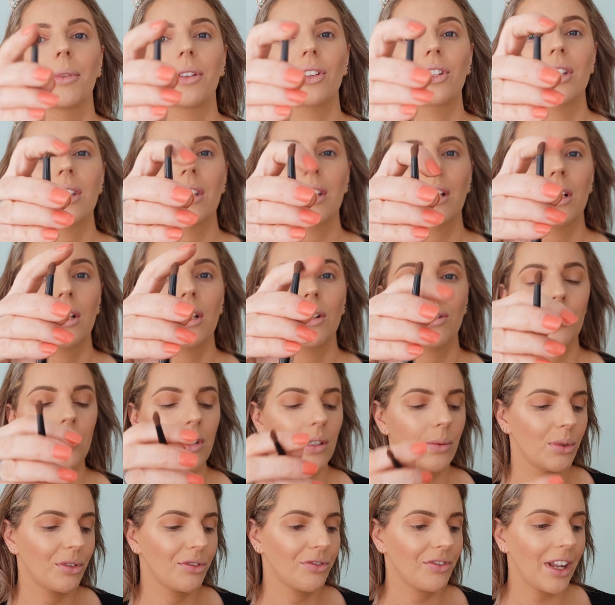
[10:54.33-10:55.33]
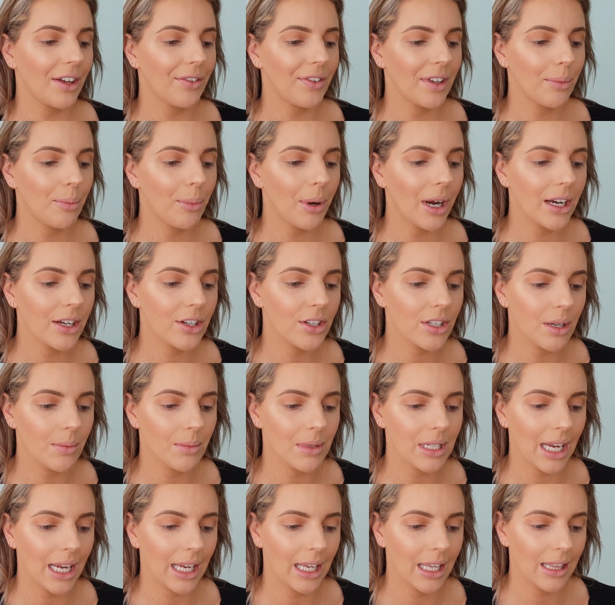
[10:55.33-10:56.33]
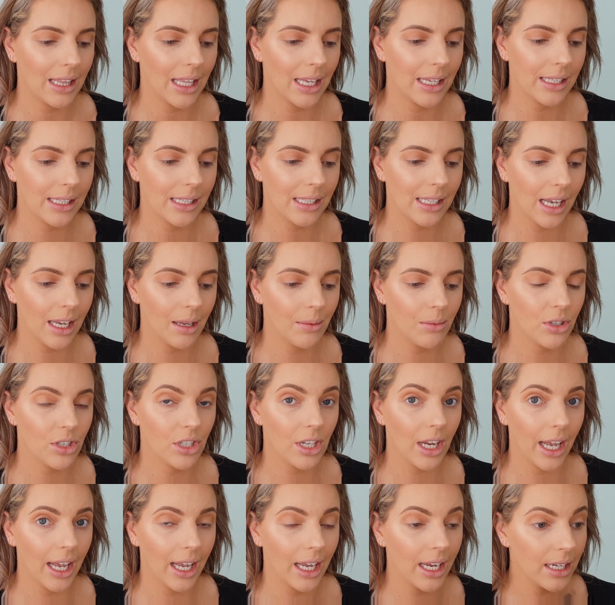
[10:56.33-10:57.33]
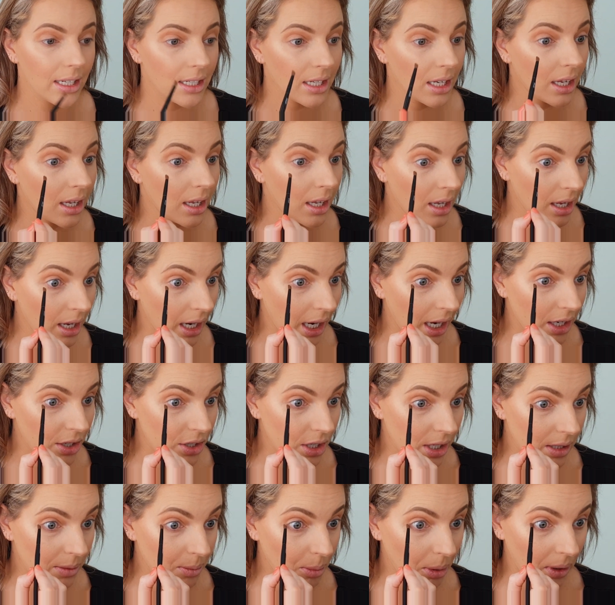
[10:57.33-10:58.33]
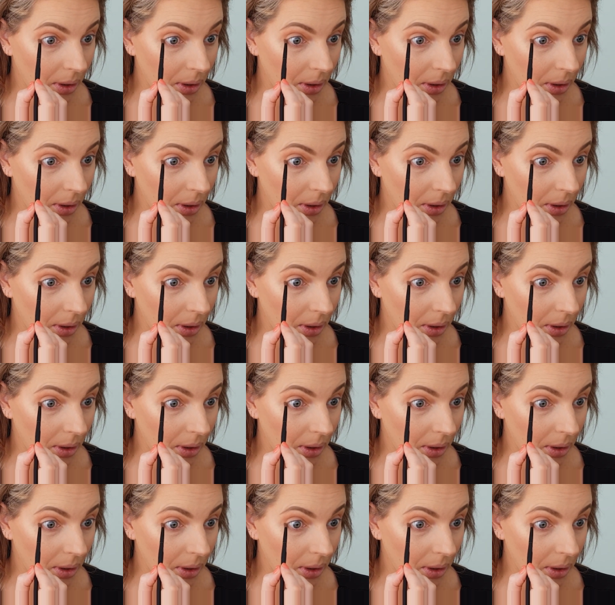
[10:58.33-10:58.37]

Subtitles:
with just a little small fluffy brush, I'm taking that same shade and just